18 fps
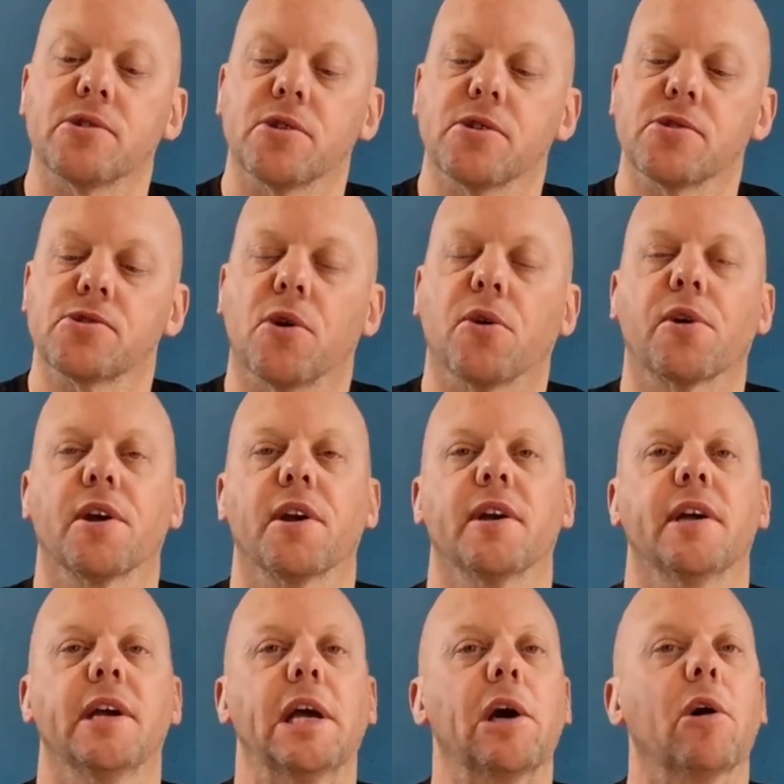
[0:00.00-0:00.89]
to the
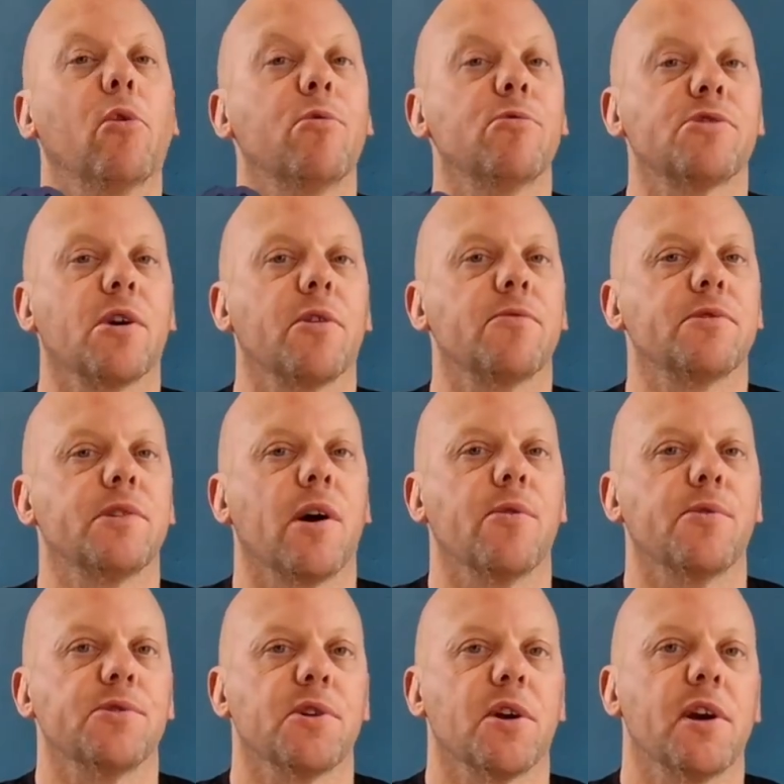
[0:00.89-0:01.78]
socket, it also
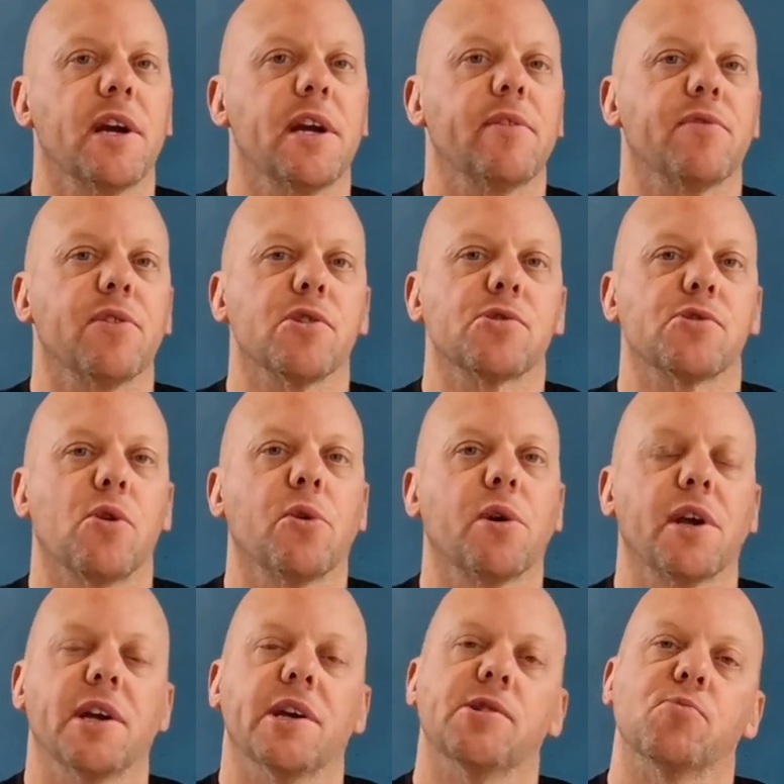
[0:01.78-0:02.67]
tells you if the
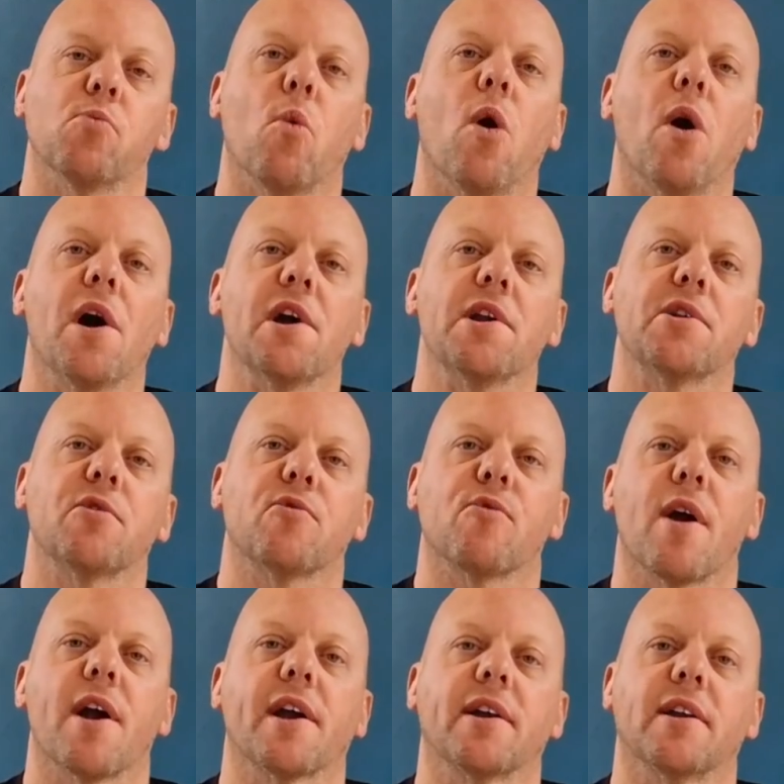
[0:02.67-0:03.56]
socket is wired
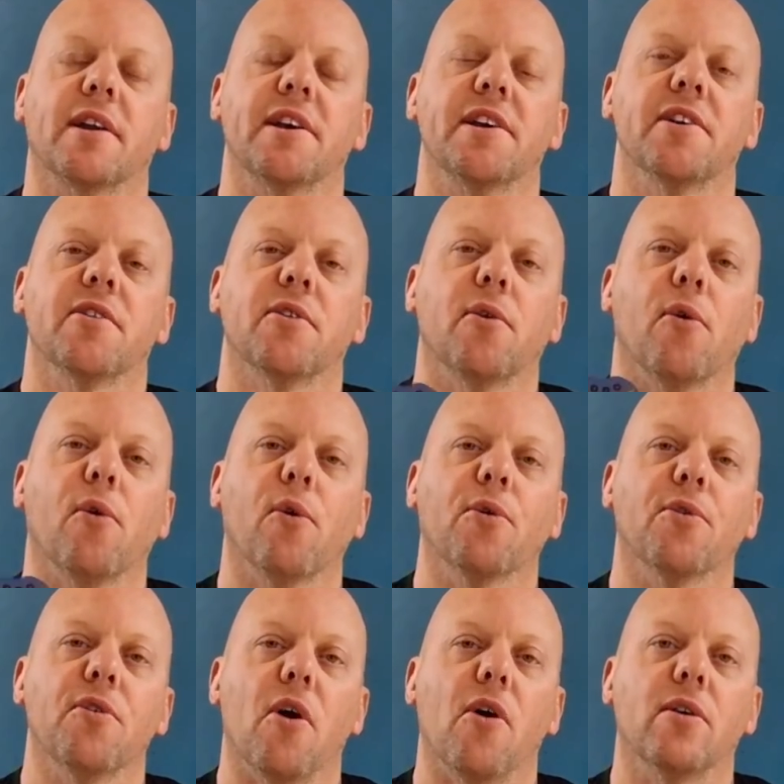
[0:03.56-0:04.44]
correctly
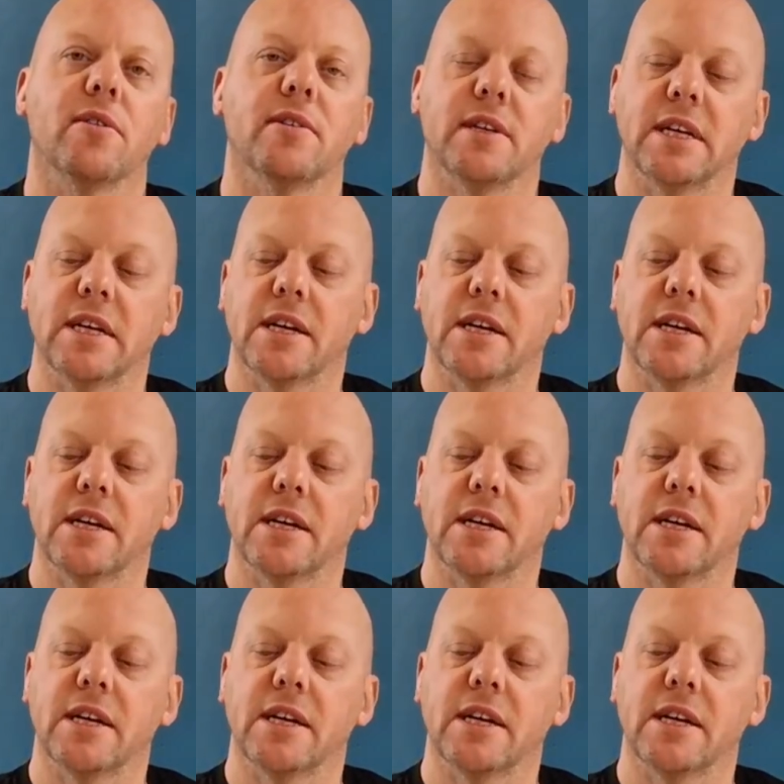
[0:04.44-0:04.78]
or not.